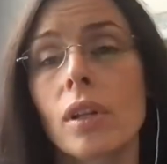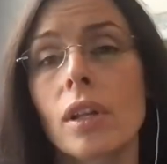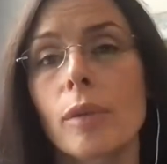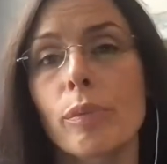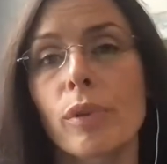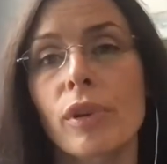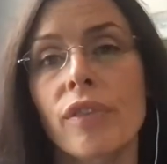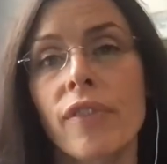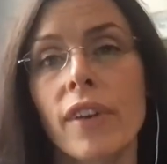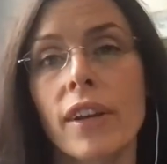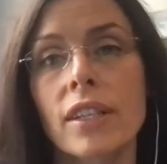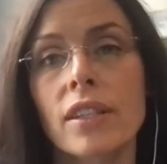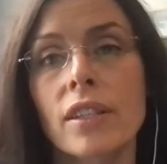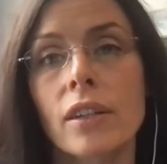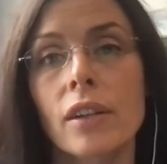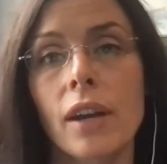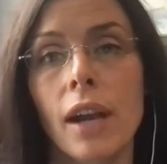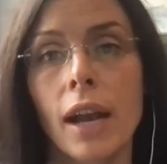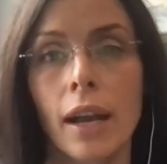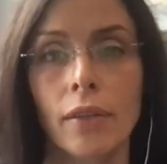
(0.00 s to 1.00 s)
a
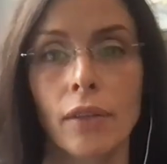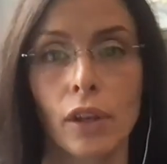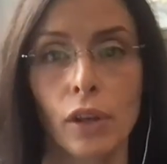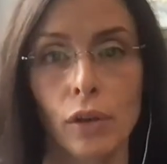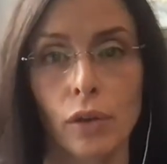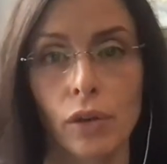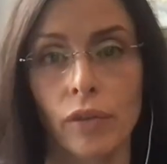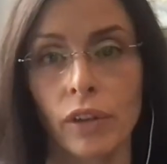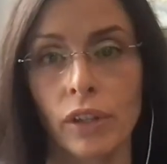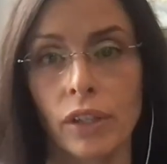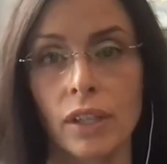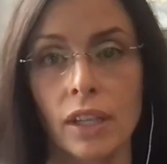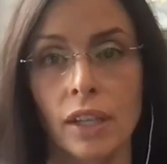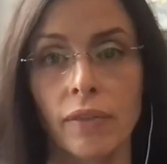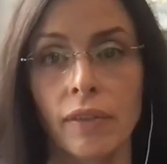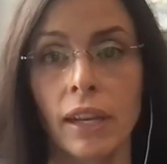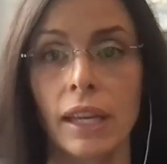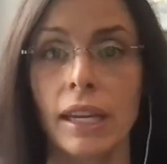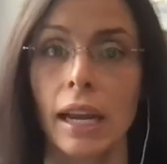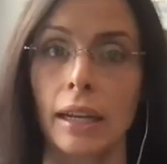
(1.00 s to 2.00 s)
professor at the University
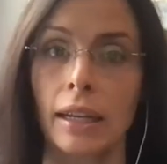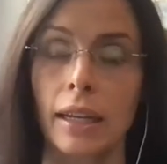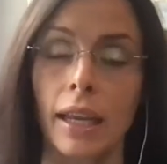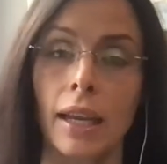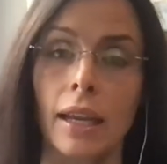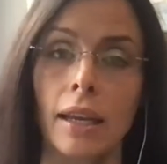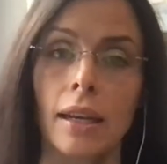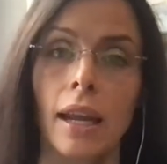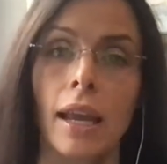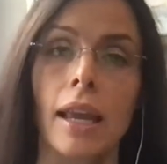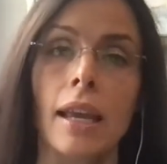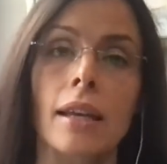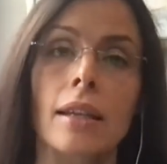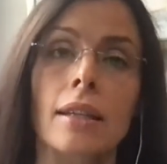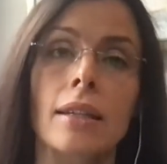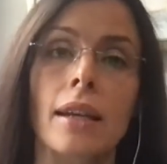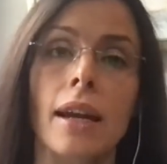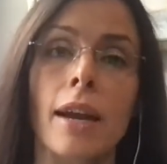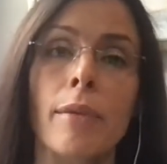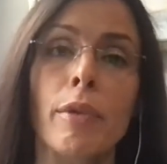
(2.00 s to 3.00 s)
of Connecticut,
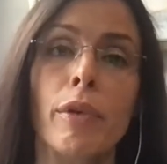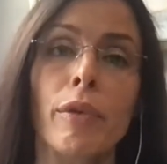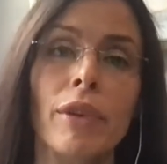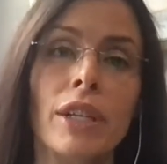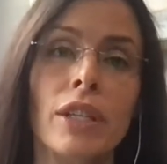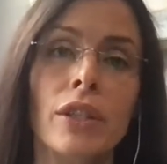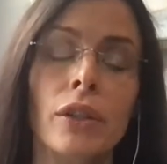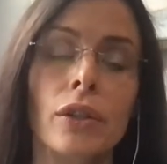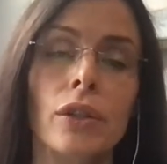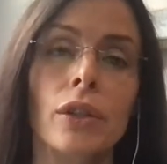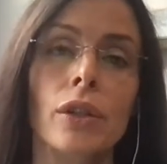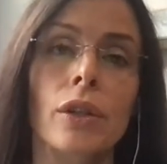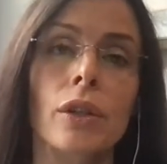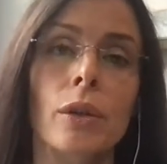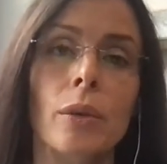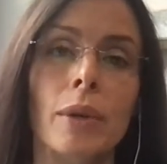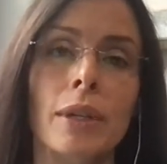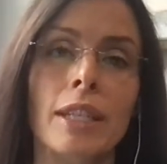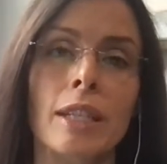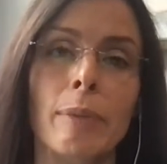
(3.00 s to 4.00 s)
and I'm a researcher
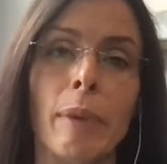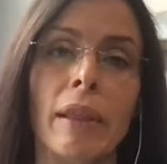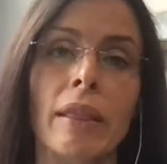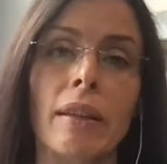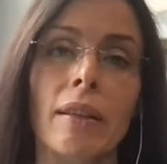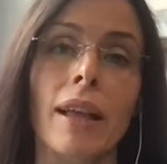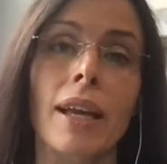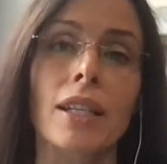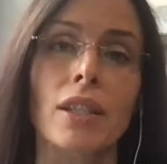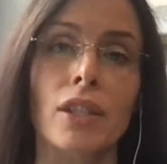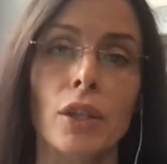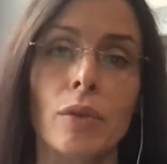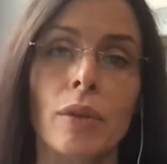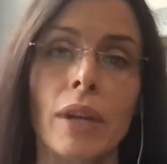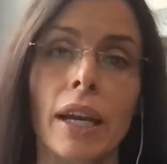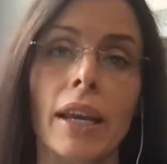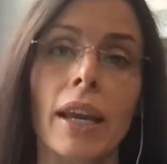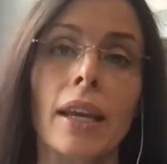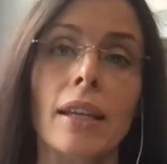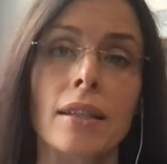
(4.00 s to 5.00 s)
who has spent the last 2
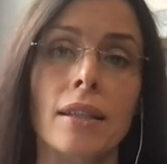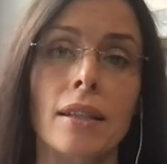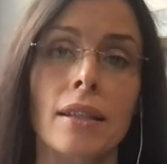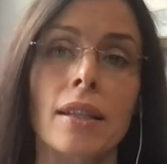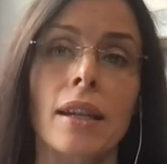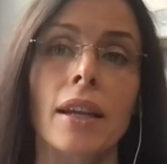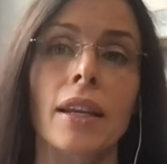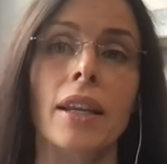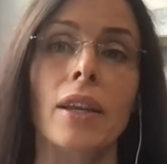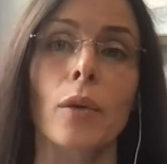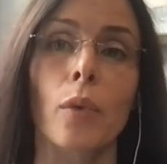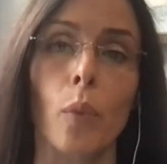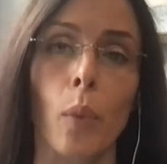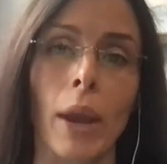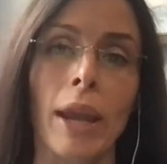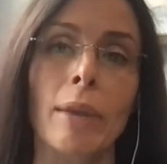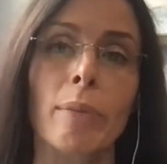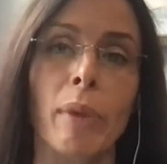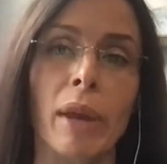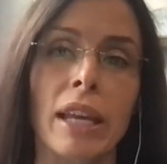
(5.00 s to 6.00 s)
decades studying
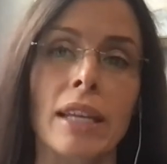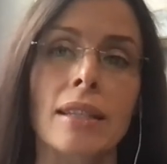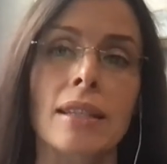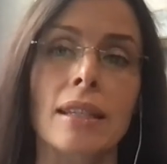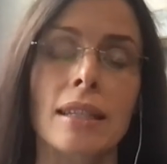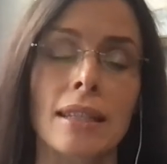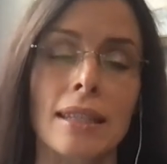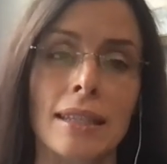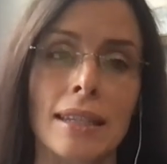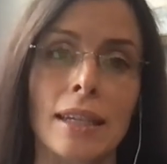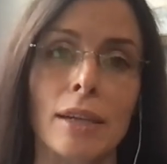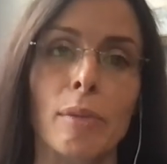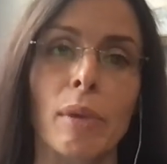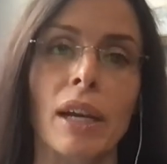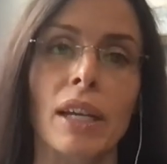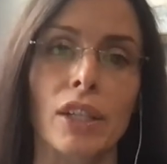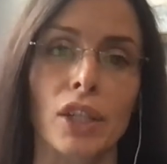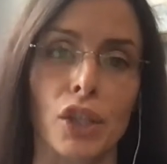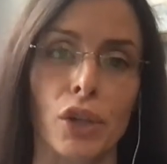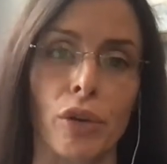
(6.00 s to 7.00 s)
weight-based stigma
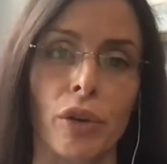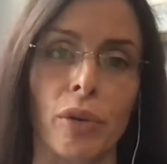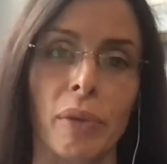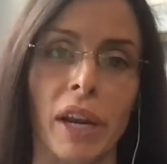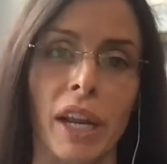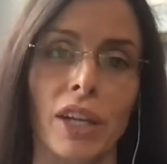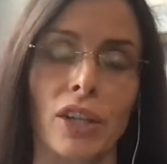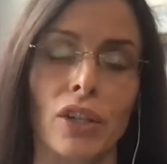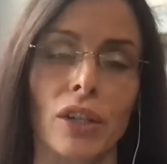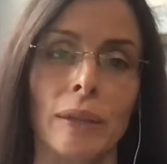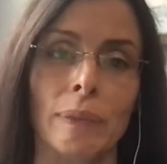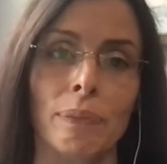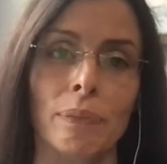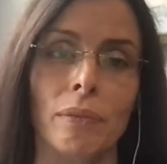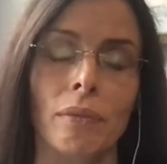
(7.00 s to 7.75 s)
and discrimination.